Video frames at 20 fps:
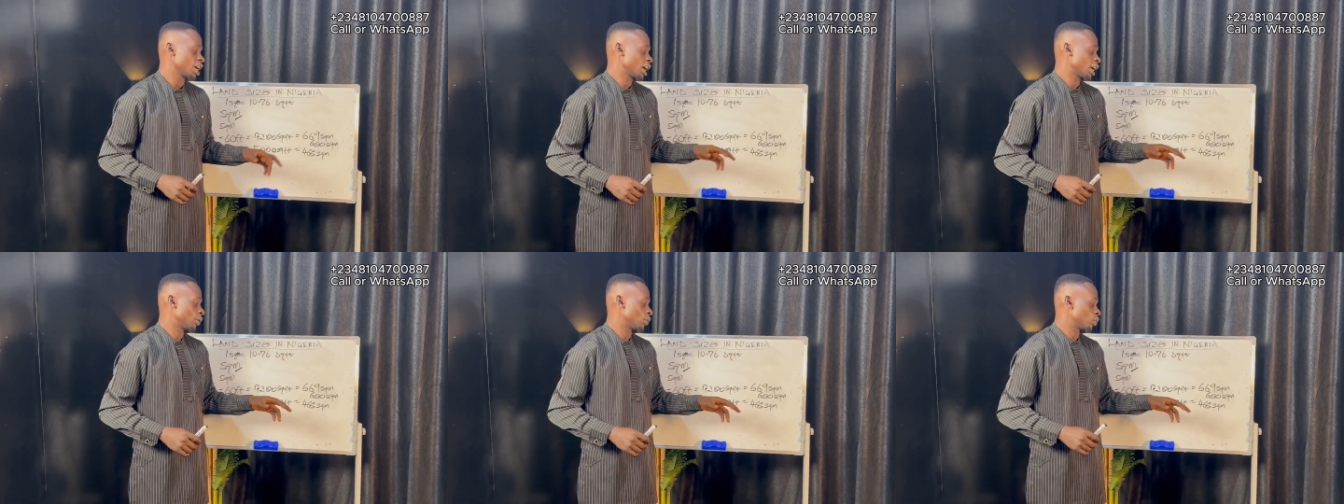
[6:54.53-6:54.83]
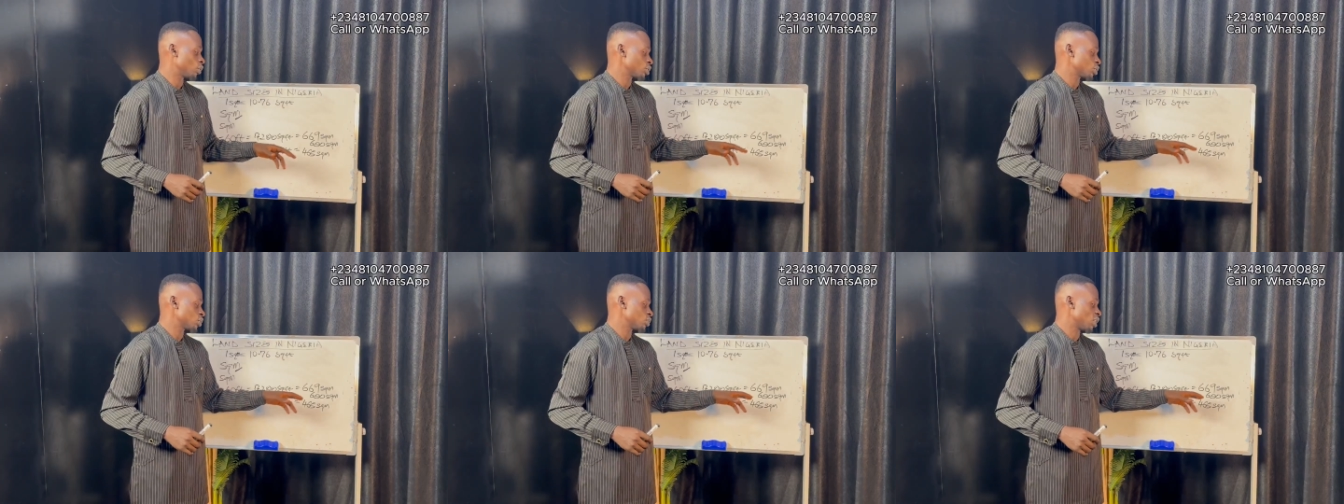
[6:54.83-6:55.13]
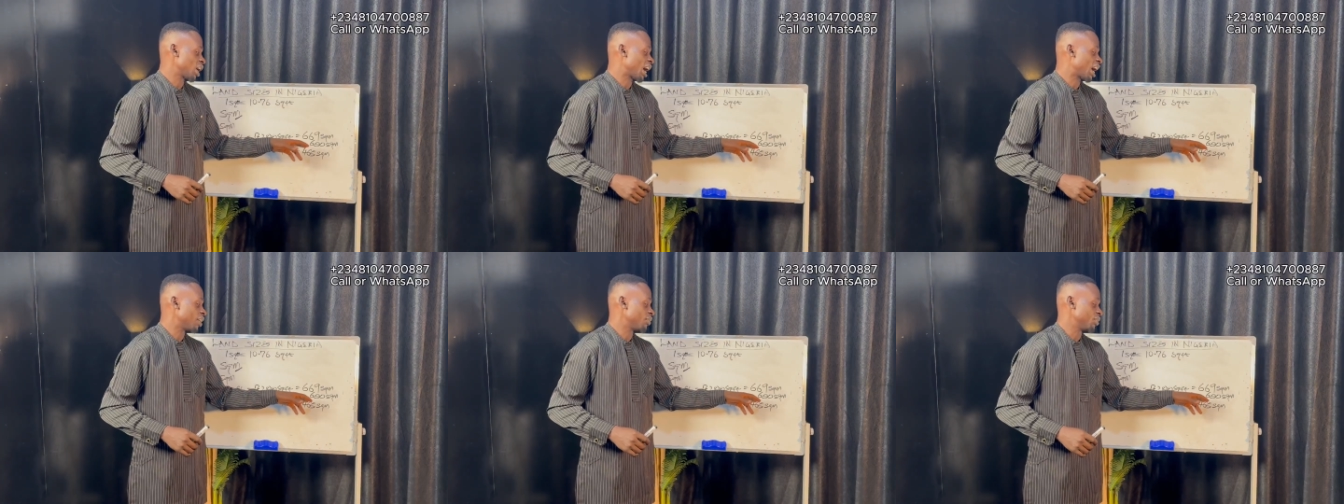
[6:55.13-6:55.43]
and what
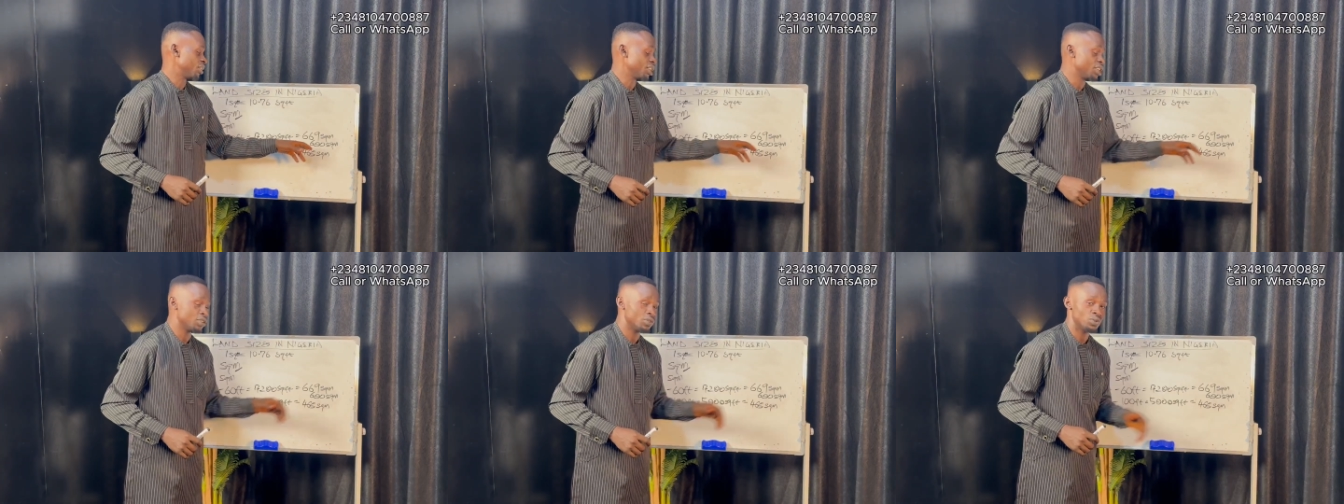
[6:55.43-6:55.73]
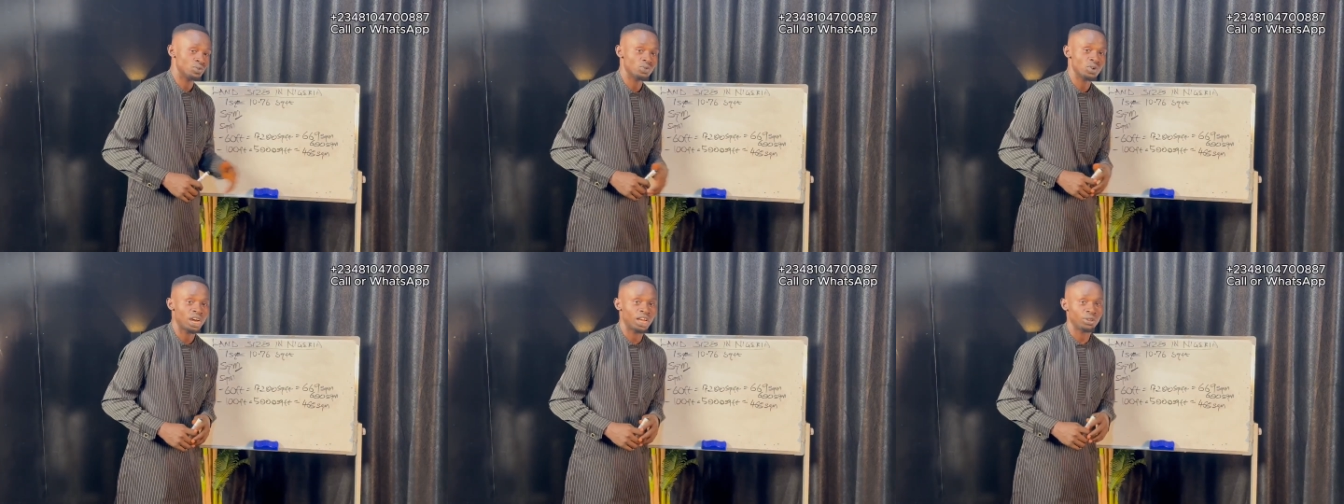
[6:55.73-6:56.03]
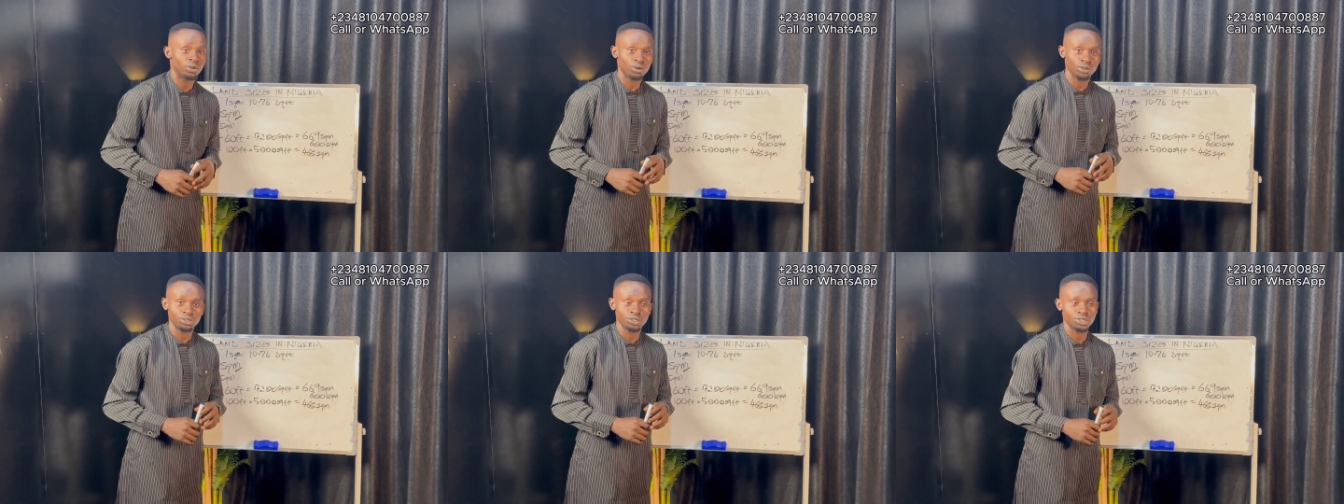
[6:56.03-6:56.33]
you have in Enugu are
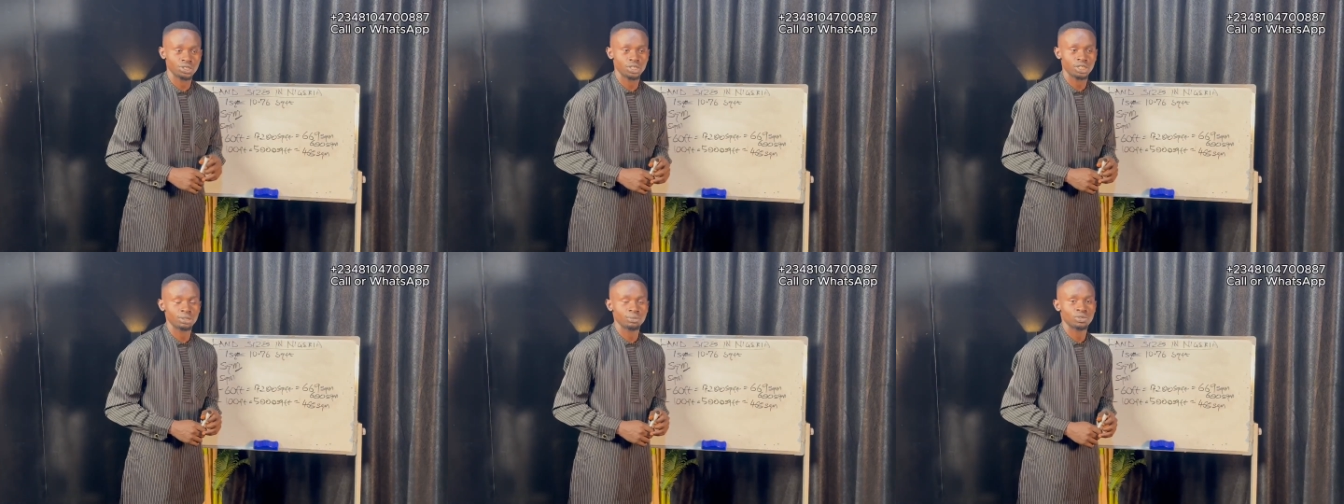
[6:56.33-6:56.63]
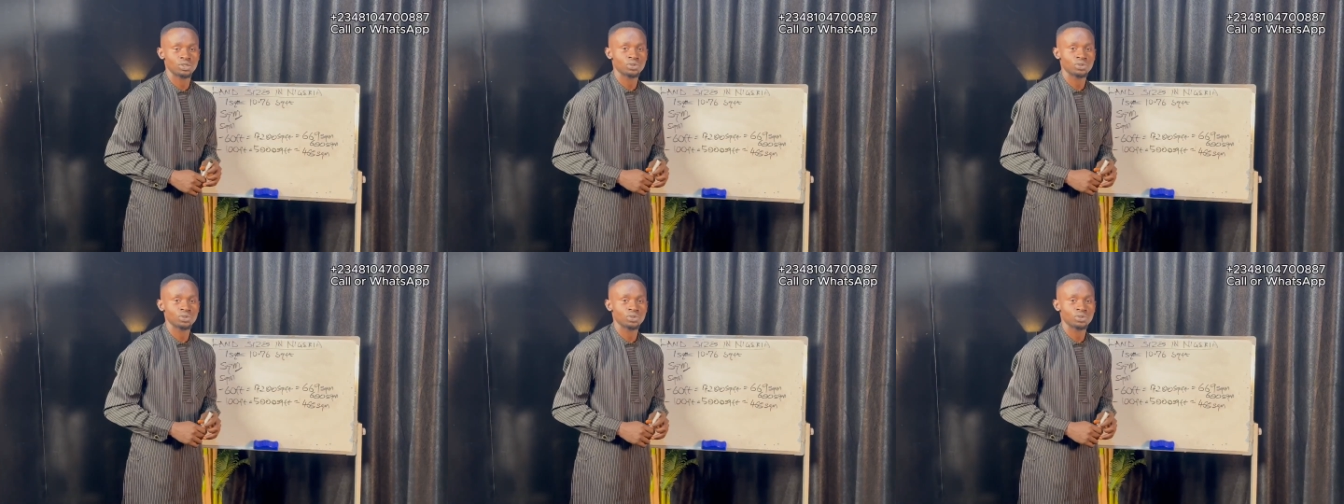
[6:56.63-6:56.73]
not the same.